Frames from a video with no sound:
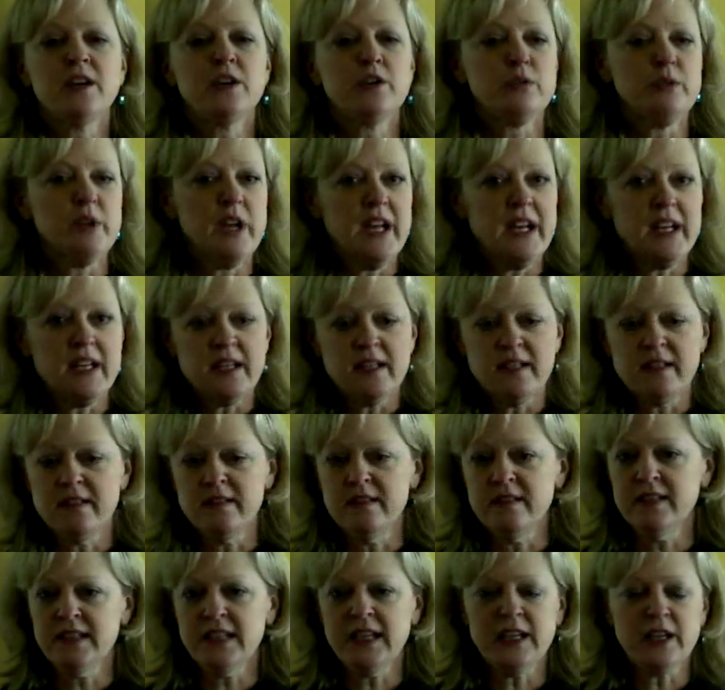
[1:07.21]
created,
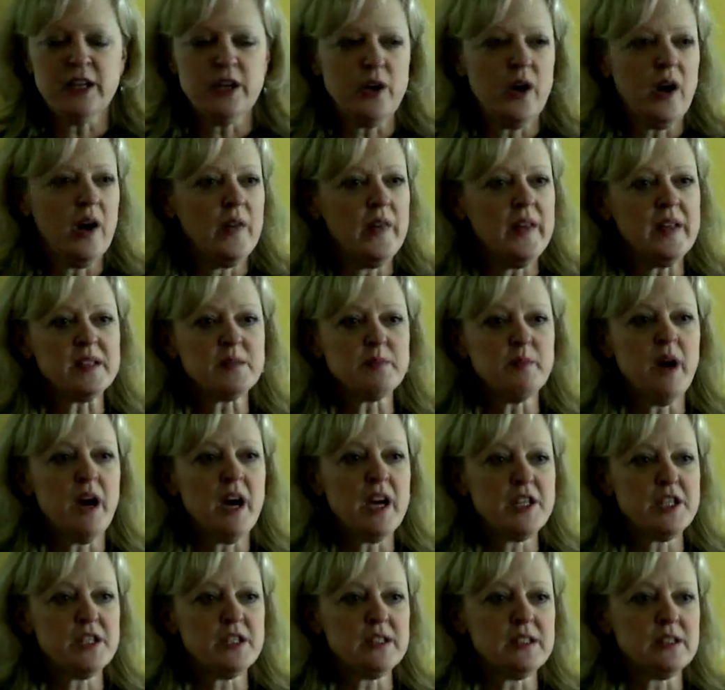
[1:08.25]
you know, all these
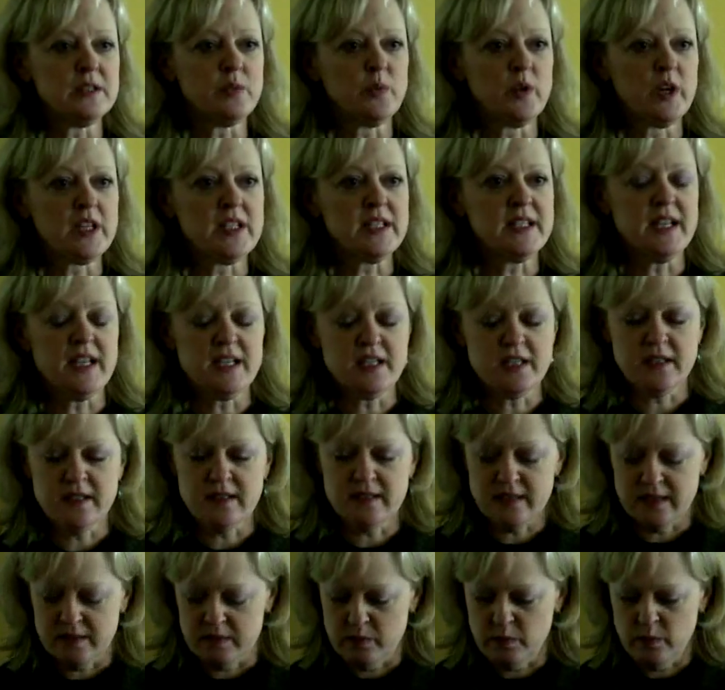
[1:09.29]
modular
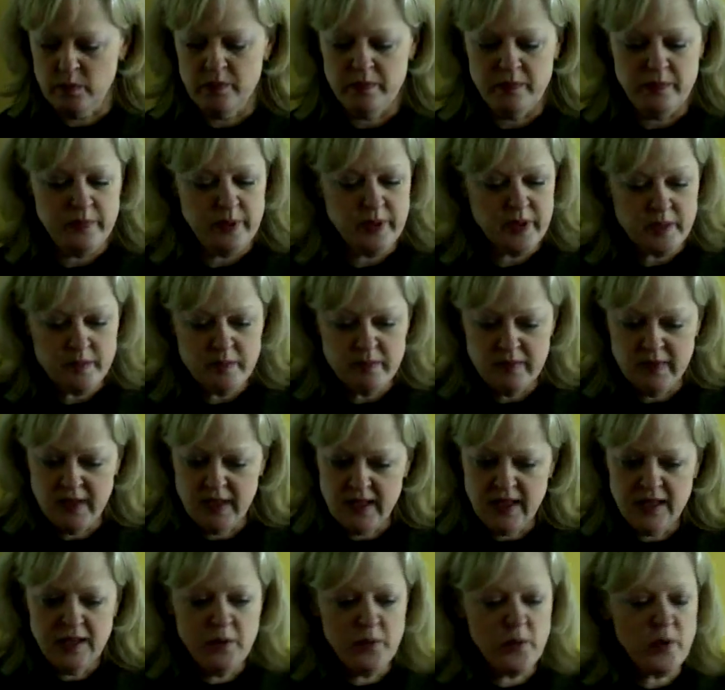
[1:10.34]
workstations and put them
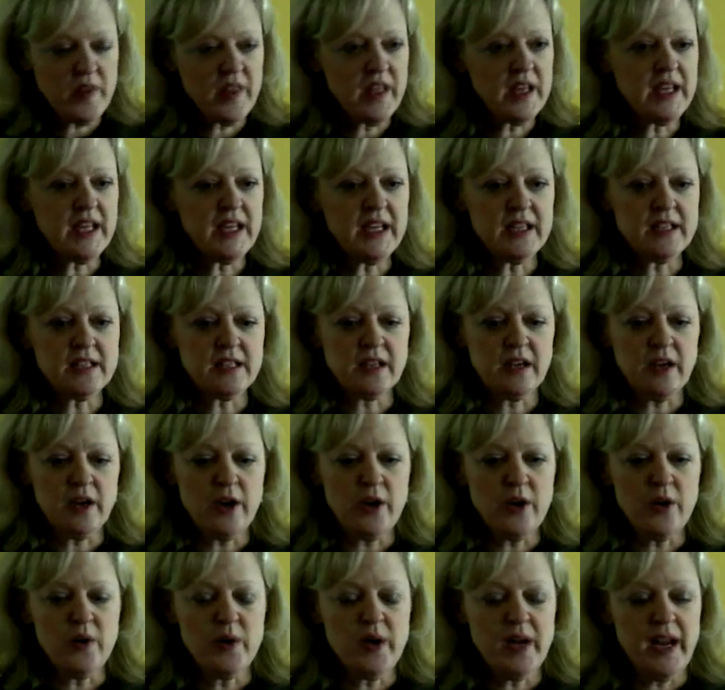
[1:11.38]
where they needed to
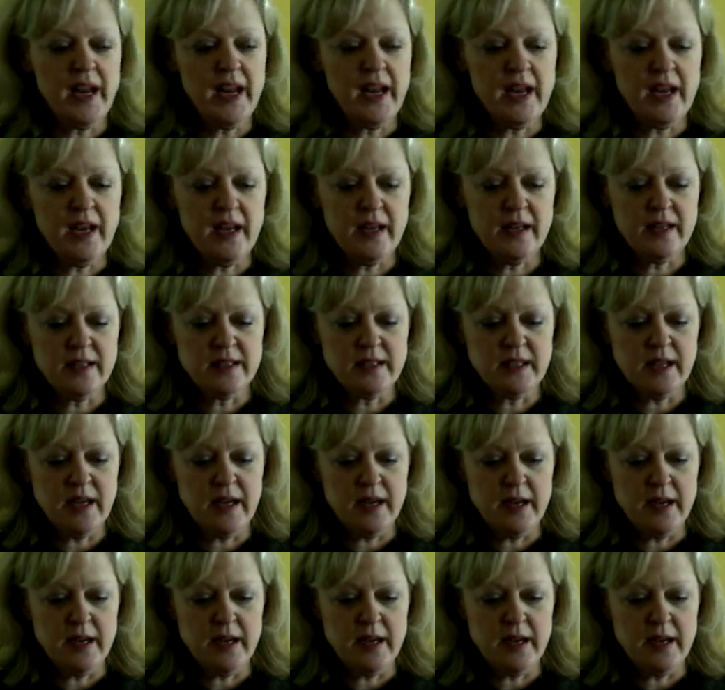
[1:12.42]
go, and